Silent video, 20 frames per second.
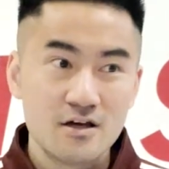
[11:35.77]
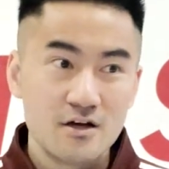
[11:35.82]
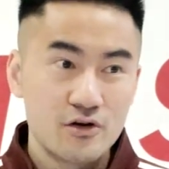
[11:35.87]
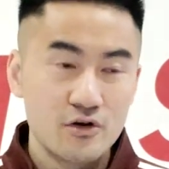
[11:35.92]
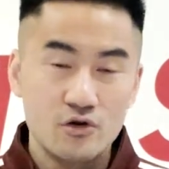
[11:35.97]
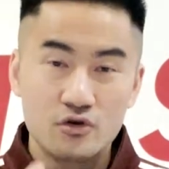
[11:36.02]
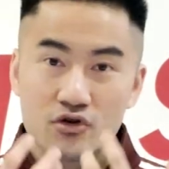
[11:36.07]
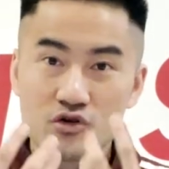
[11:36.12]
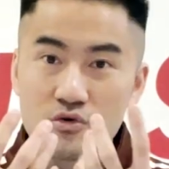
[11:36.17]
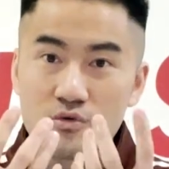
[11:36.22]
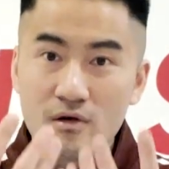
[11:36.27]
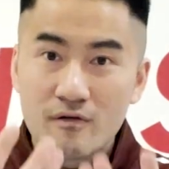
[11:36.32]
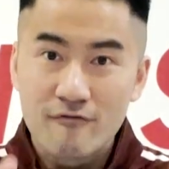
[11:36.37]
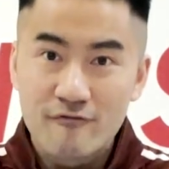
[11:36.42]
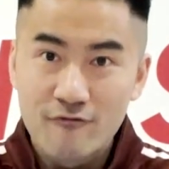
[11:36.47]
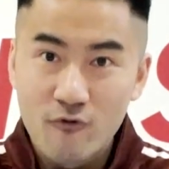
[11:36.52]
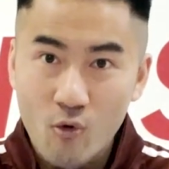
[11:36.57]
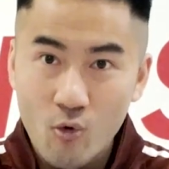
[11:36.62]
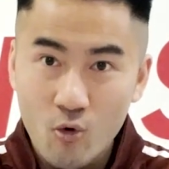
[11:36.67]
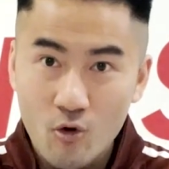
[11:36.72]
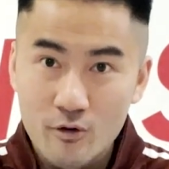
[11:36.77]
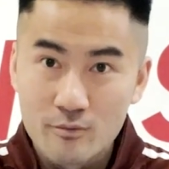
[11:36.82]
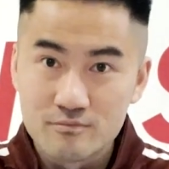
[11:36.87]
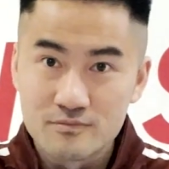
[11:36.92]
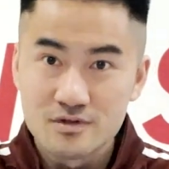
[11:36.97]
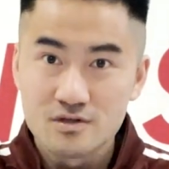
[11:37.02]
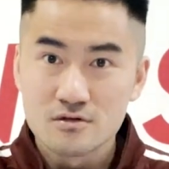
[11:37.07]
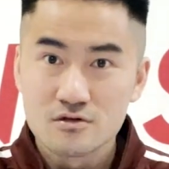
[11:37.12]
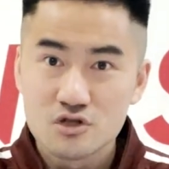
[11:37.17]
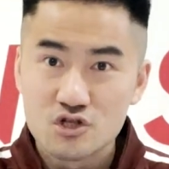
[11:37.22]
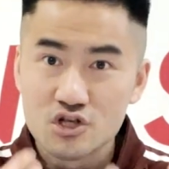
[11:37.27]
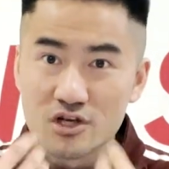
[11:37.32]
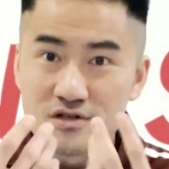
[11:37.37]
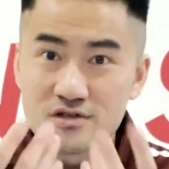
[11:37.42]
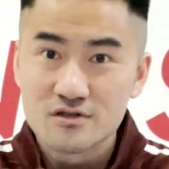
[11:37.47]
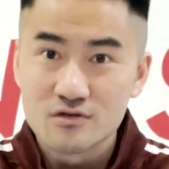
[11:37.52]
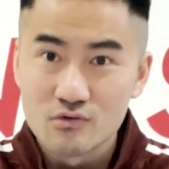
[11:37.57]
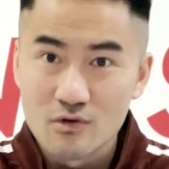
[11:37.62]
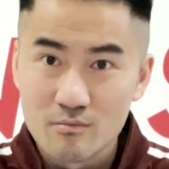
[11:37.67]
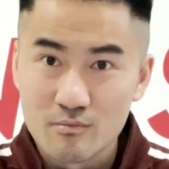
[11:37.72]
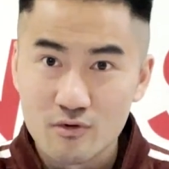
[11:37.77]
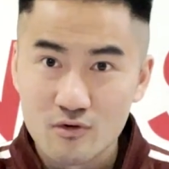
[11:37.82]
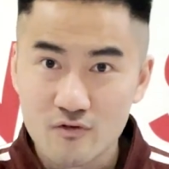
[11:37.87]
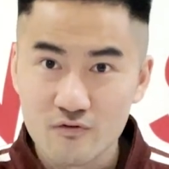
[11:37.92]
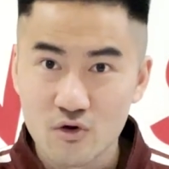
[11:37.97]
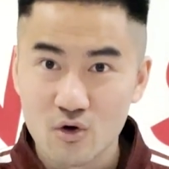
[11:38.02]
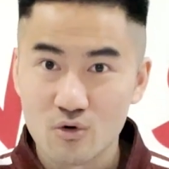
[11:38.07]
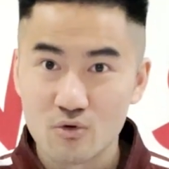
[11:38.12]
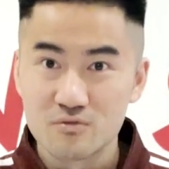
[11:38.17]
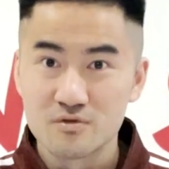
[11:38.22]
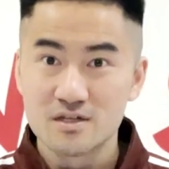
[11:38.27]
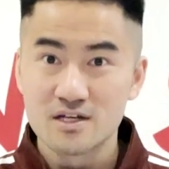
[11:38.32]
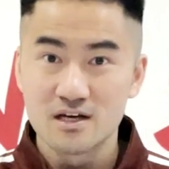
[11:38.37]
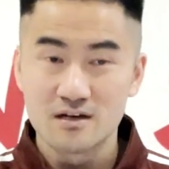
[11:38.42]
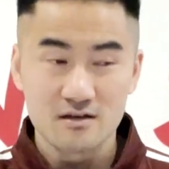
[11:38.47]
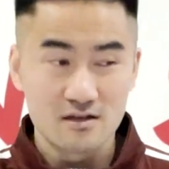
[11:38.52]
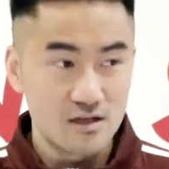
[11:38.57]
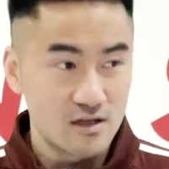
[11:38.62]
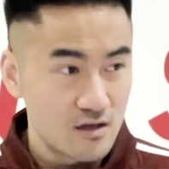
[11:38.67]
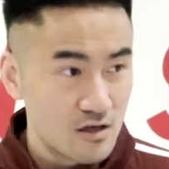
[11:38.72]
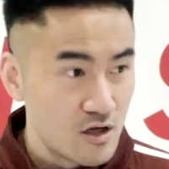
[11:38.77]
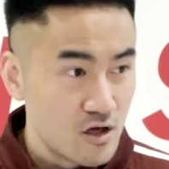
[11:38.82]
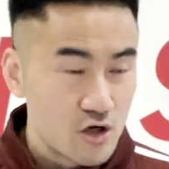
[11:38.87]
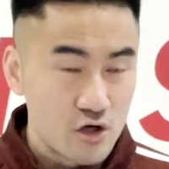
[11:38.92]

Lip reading: You're doing forms just to improve your own technique.